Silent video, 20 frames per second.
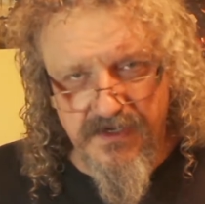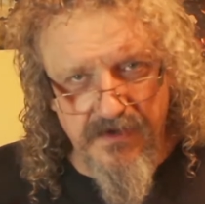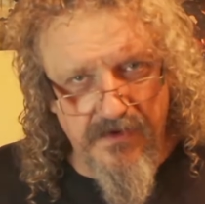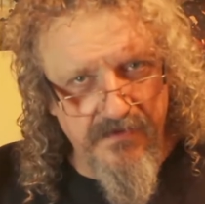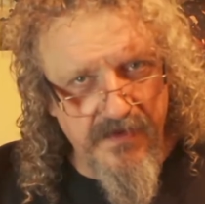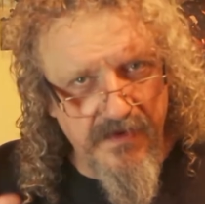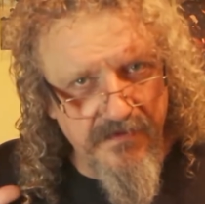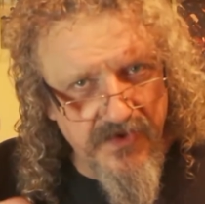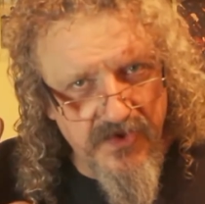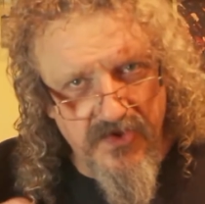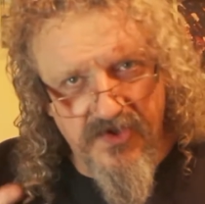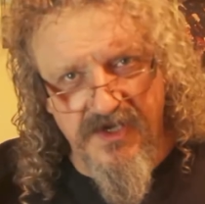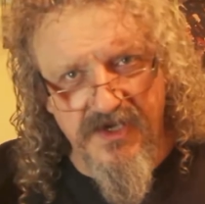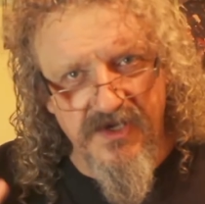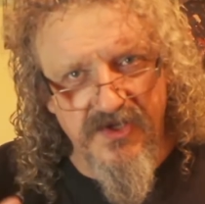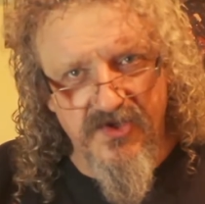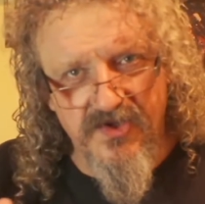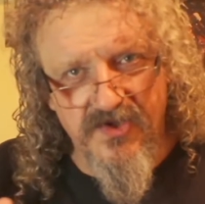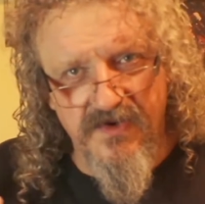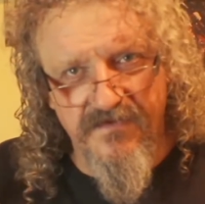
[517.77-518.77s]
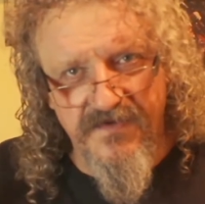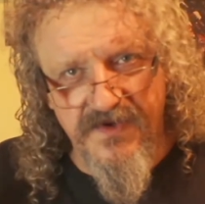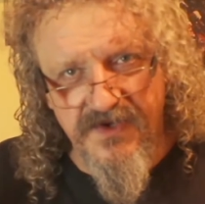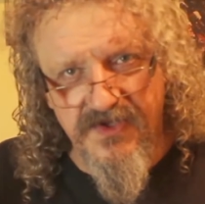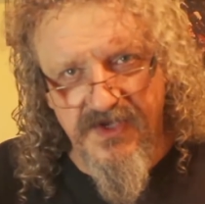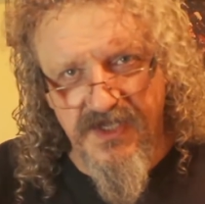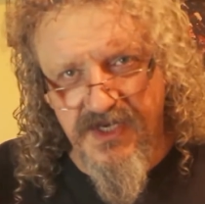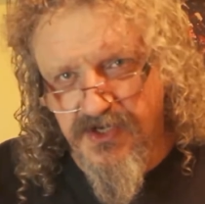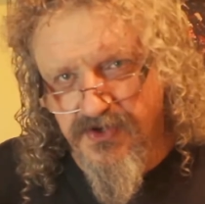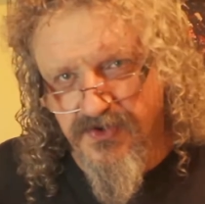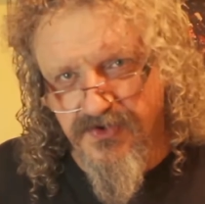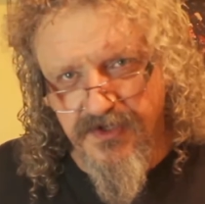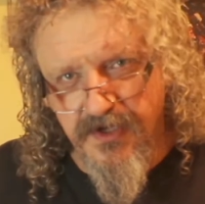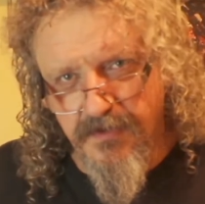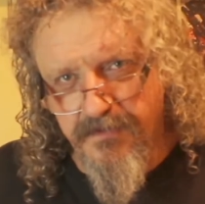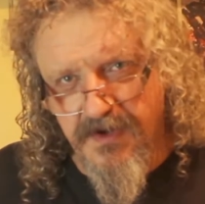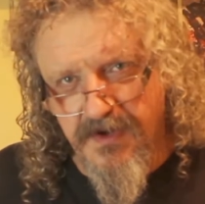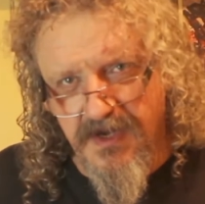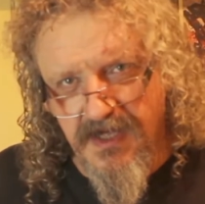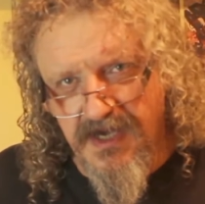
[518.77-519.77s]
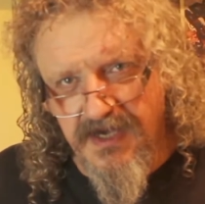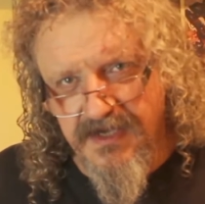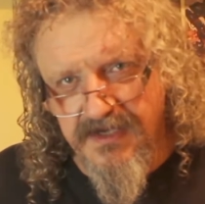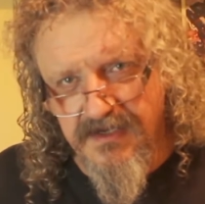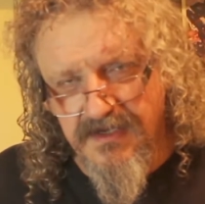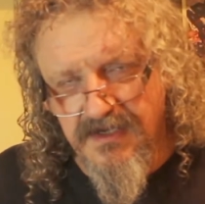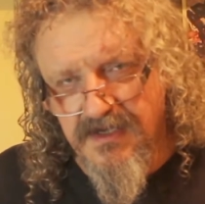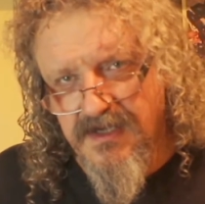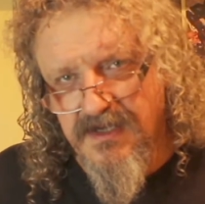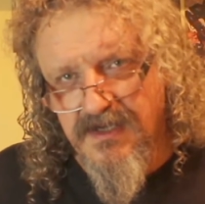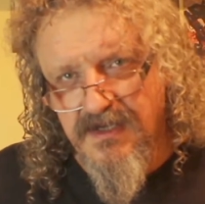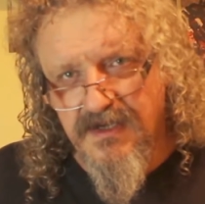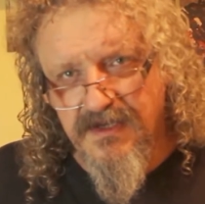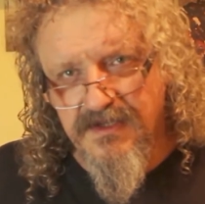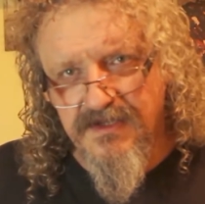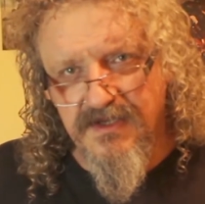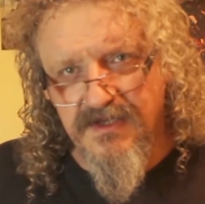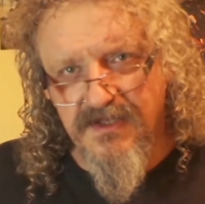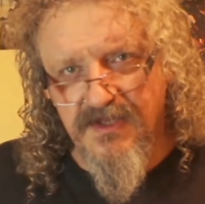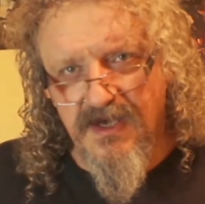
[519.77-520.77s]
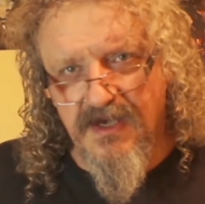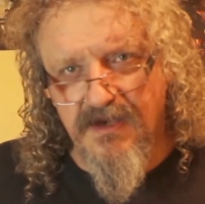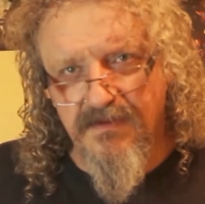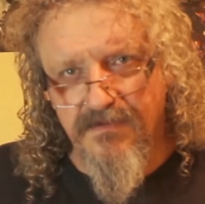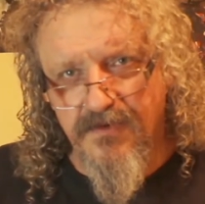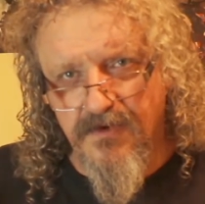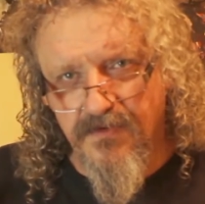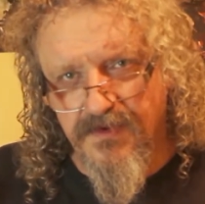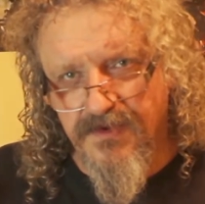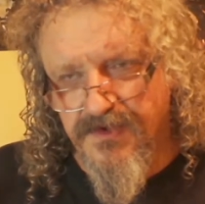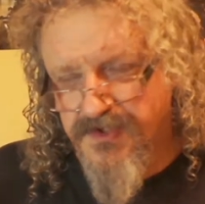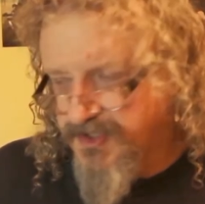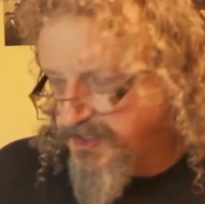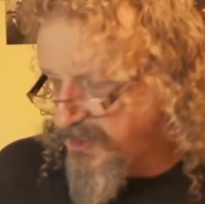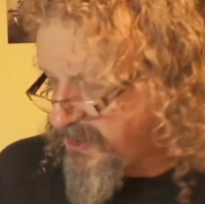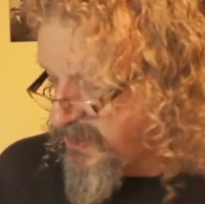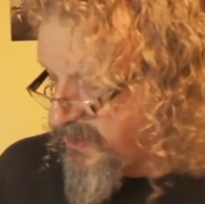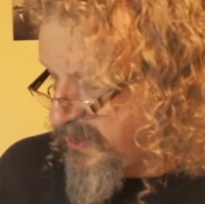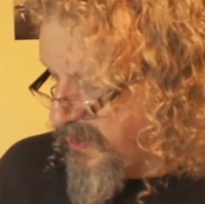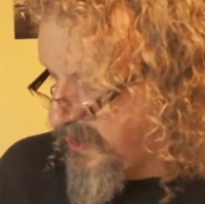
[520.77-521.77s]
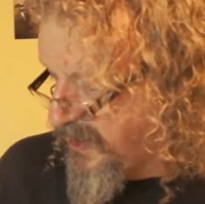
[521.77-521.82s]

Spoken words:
I remember seeing something saying it doesn't apply to that, but we'll see.